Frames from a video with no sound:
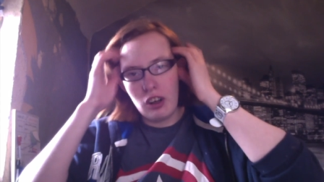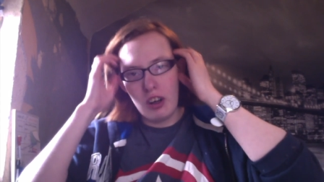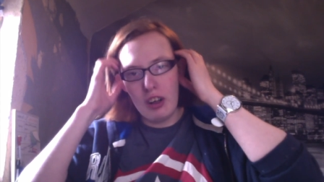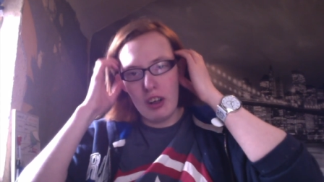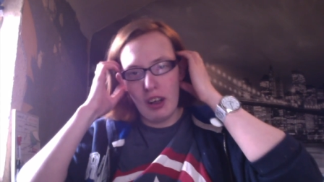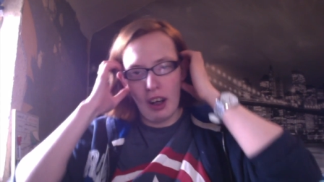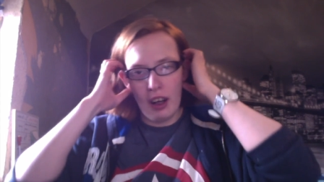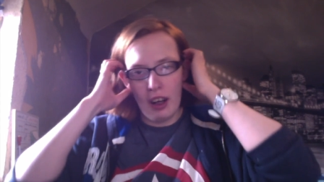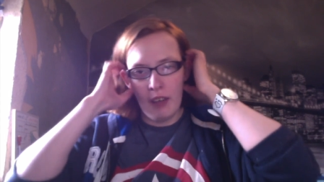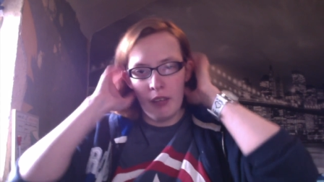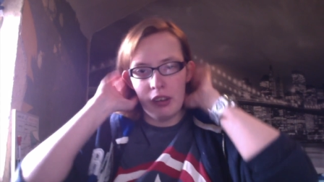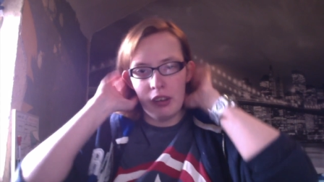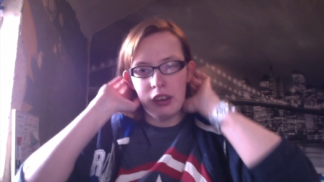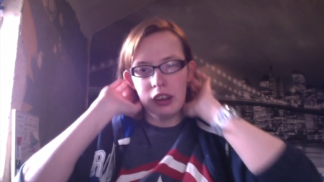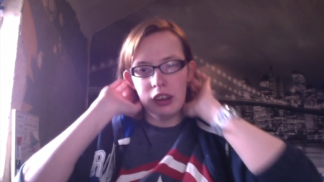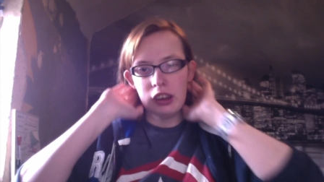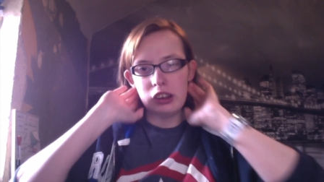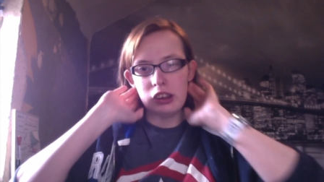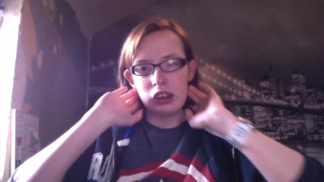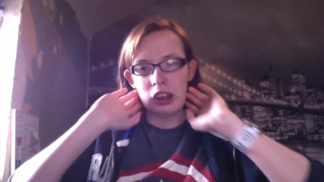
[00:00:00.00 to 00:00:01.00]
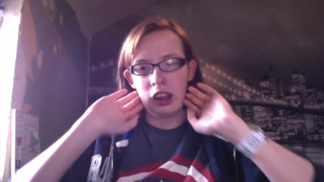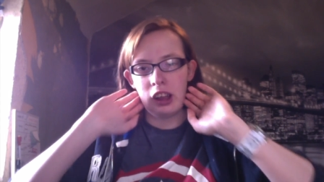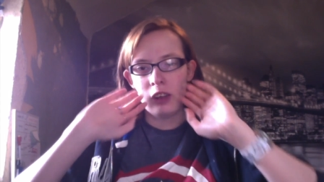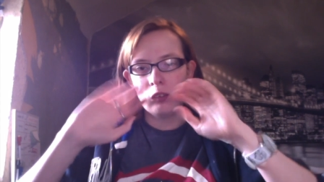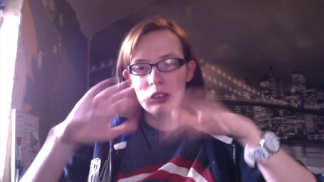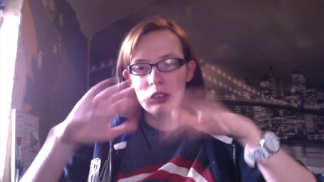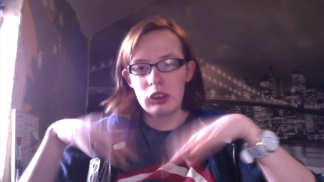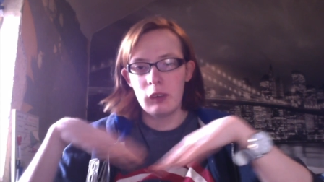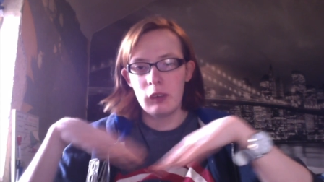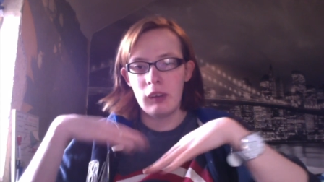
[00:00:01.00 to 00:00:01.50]
here on this
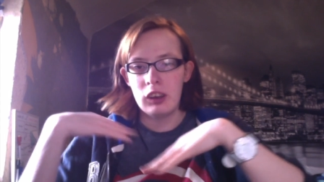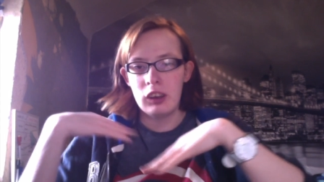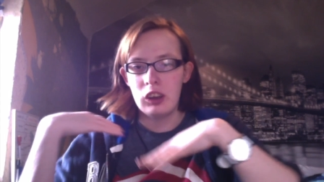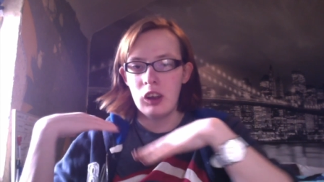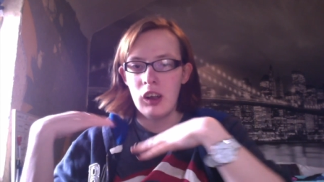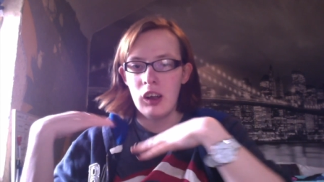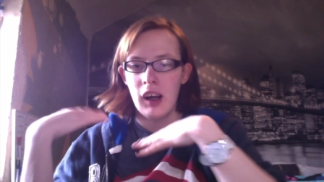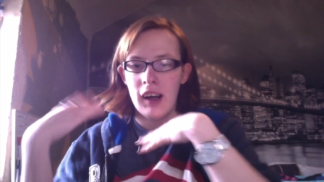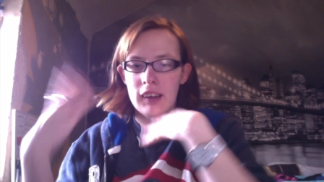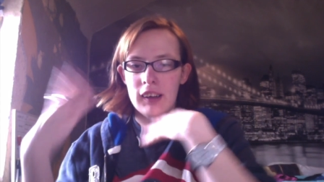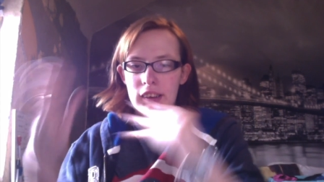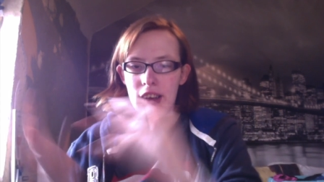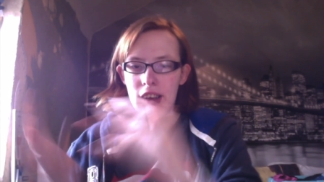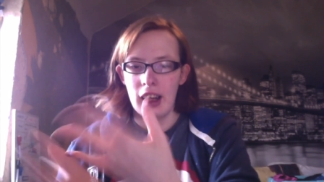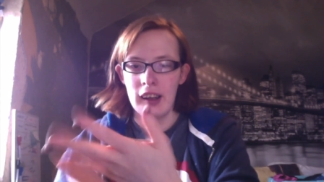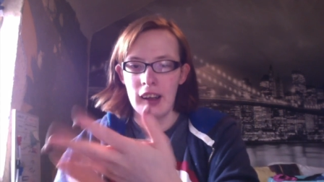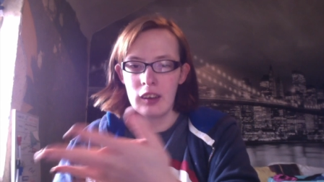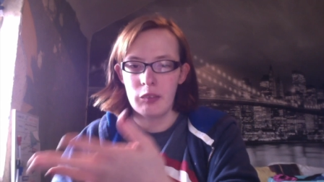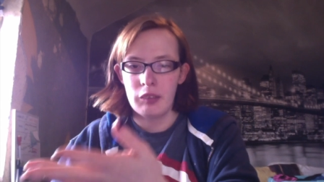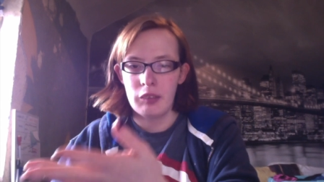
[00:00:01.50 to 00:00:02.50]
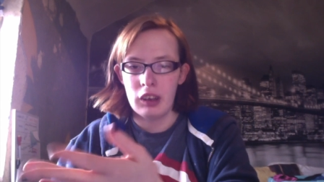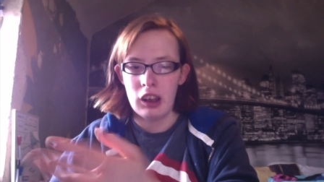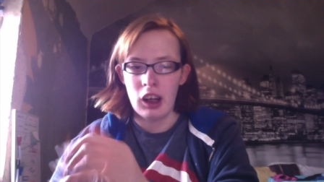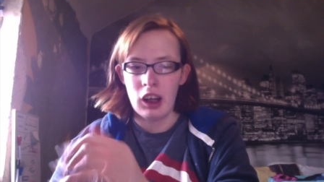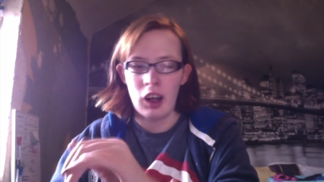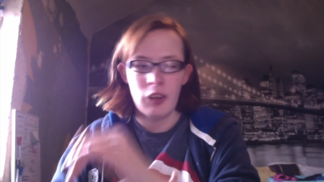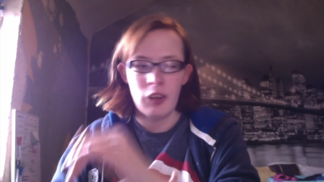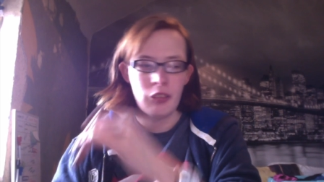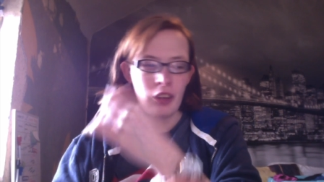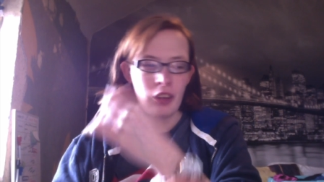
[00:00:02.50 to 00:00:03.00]
channel so I do like tag
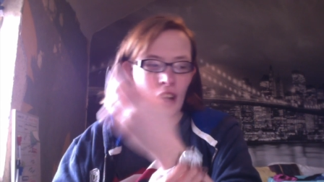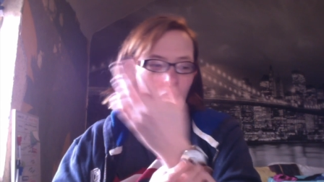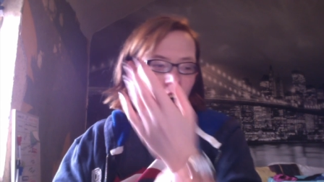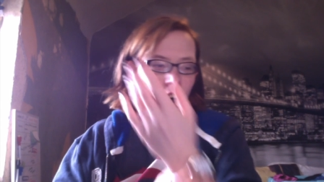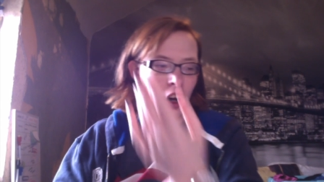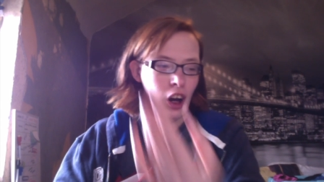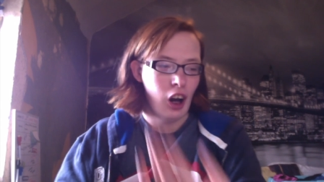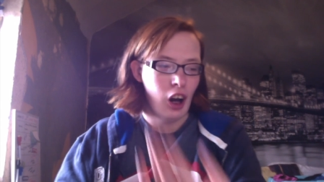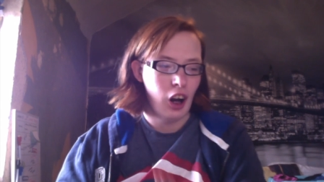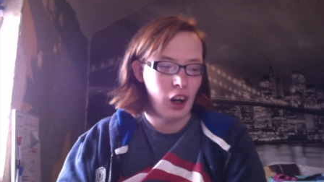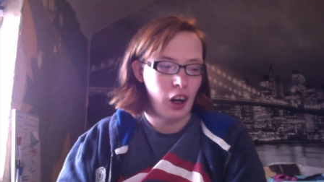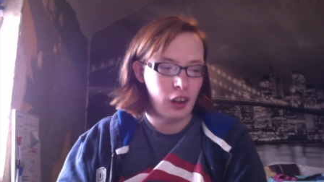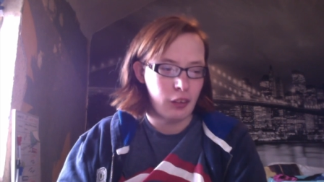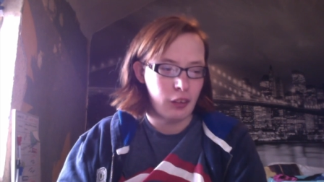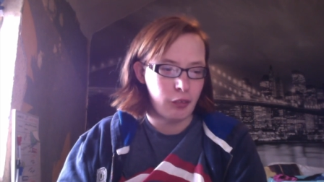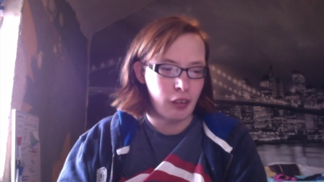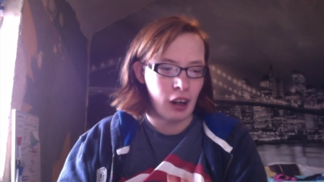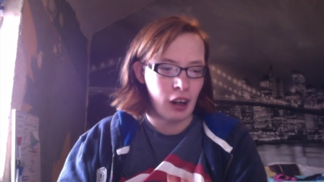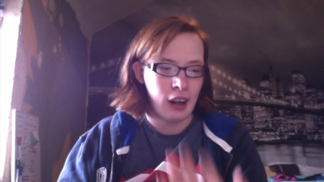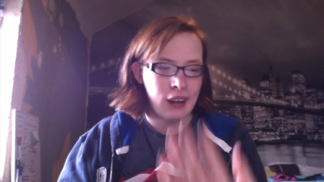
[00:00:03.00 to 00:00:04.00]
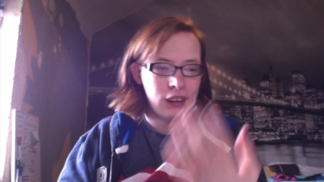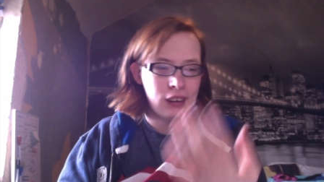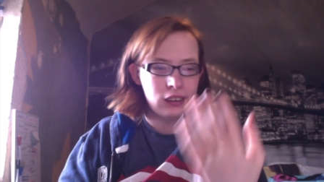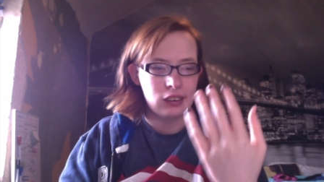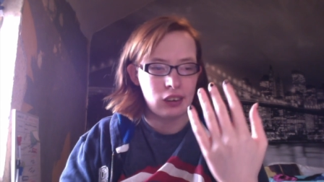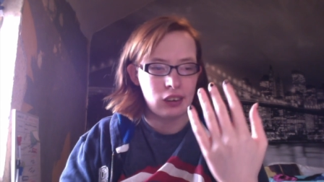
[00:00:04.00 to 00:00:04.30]
videos, advice,